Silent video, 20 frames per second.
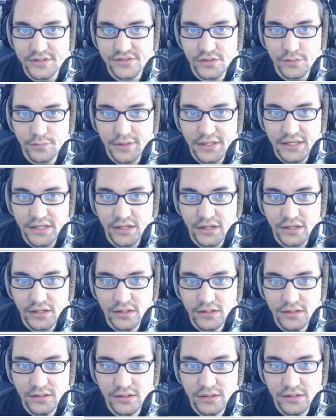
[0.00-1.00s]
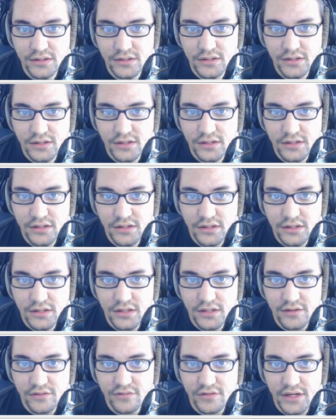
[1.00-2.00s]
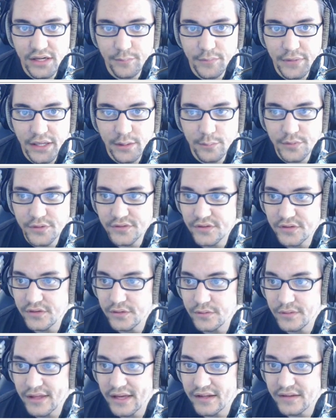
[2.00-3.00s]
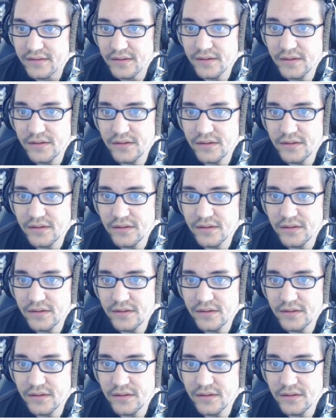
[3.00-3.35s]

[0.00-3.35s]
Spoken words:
zoom in here if I'm able to do that?